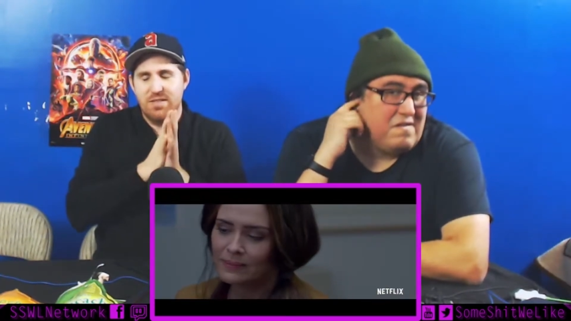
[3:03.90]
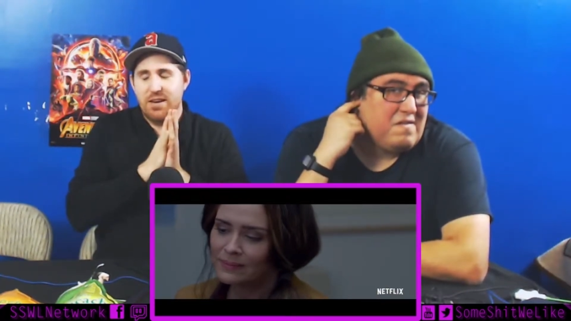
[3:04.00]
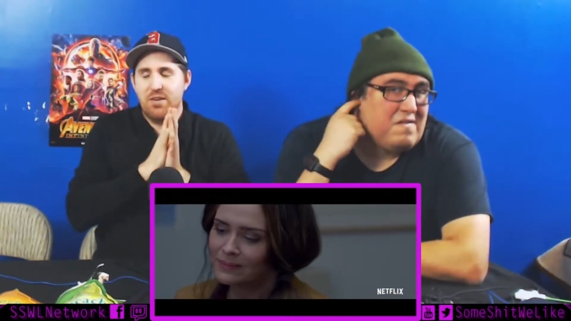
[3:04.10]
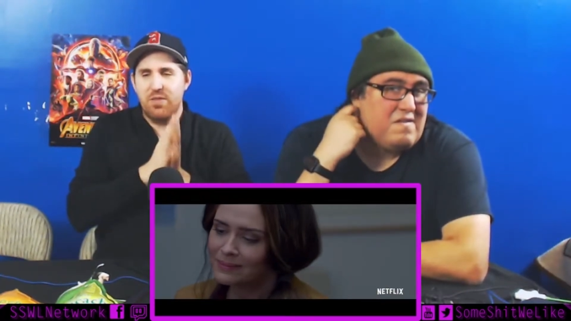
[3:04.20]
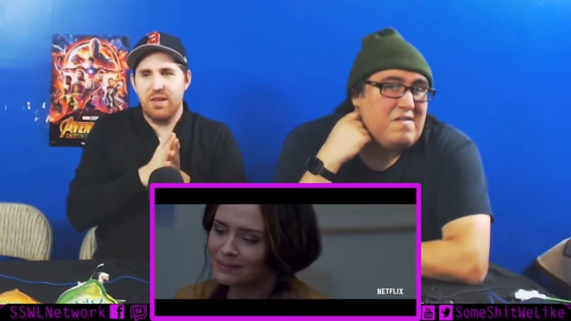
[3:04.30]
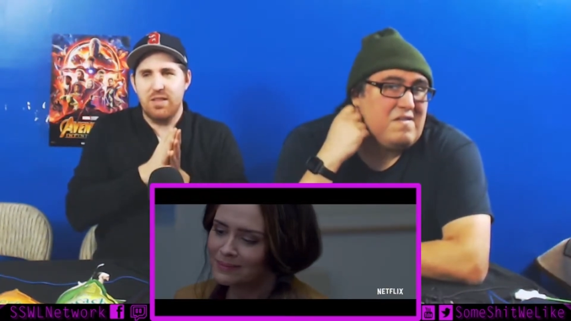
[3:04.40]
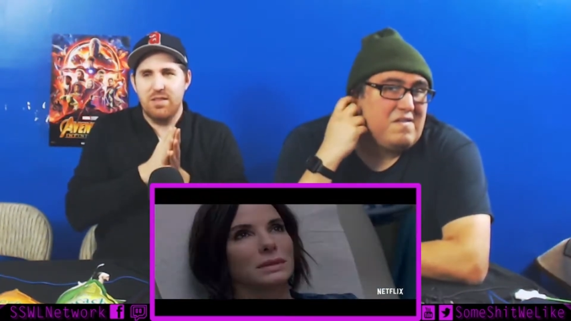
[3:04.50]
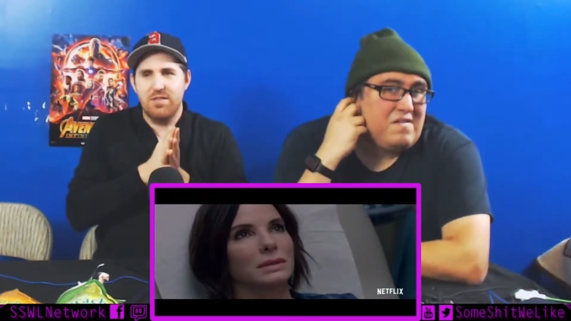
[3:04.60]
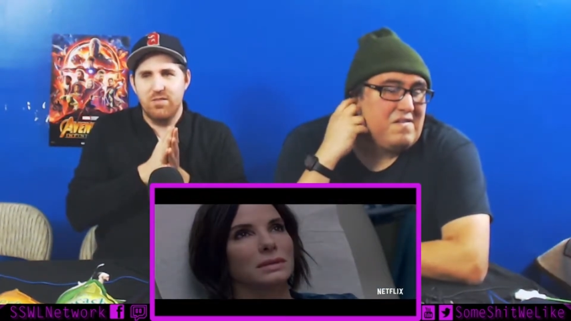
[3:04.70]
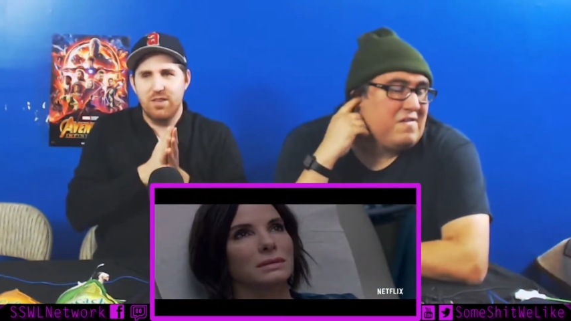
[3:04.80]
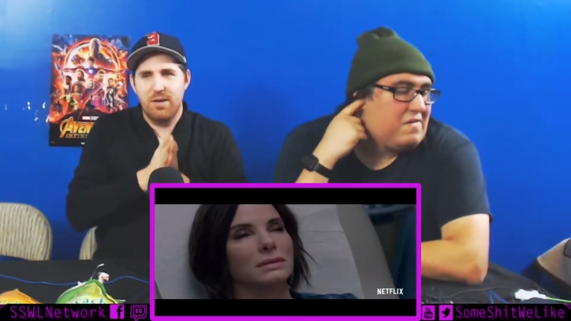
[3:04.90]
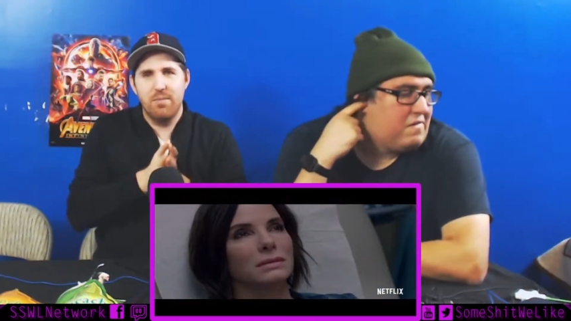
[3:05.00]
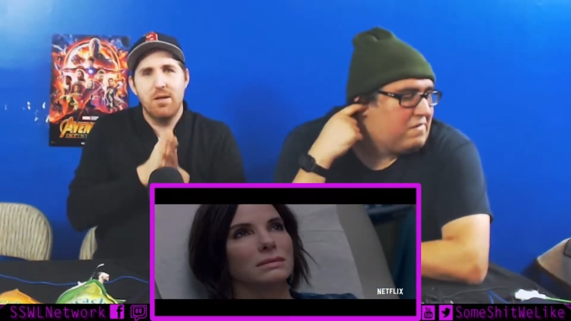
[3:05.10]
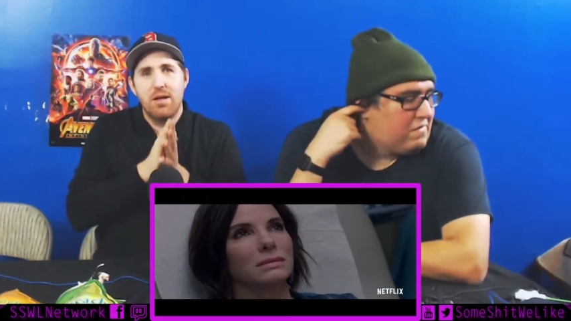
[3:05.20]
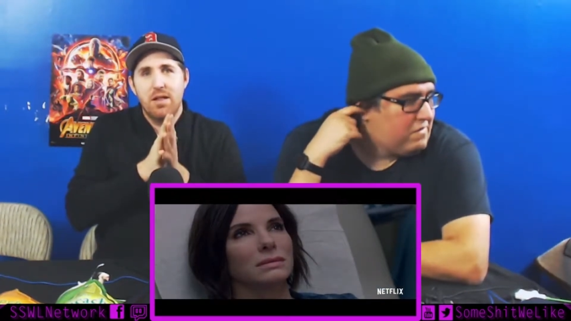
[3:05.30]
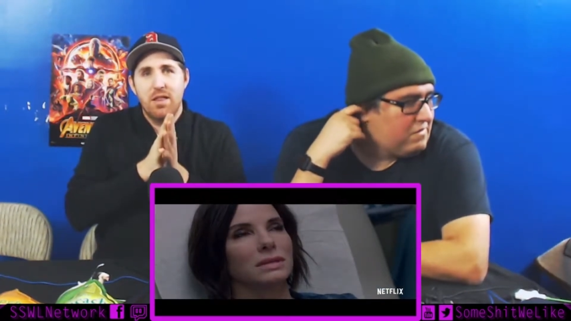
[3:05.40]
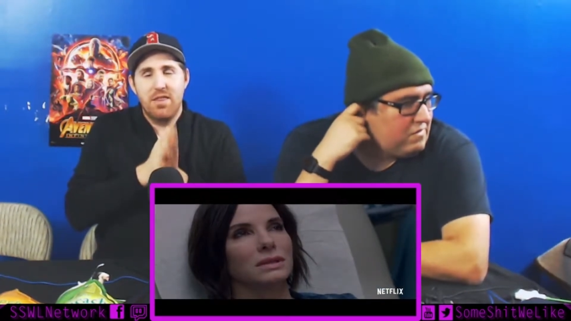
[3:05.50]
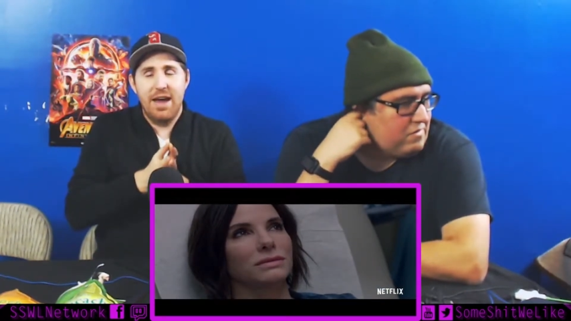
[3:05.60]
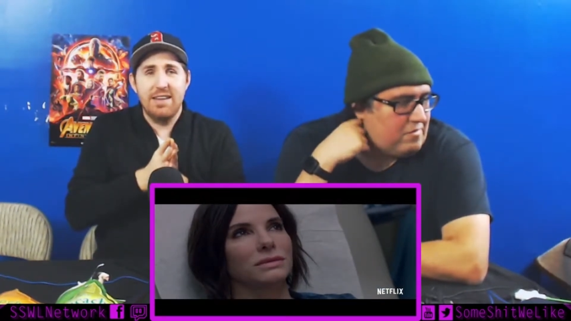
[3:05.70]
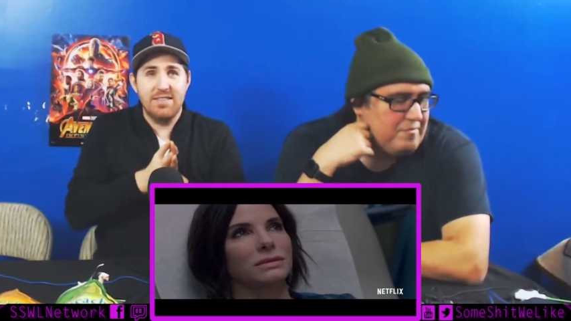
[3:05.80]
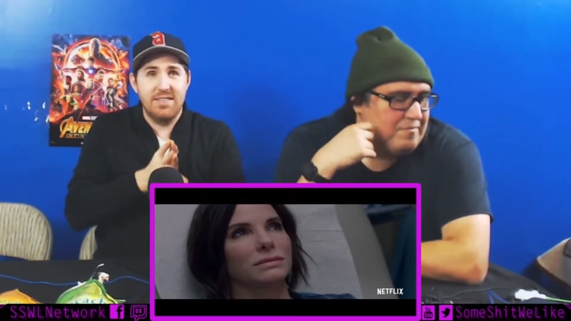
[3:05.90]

Speaker 1: sitting there thinking that this whole time. That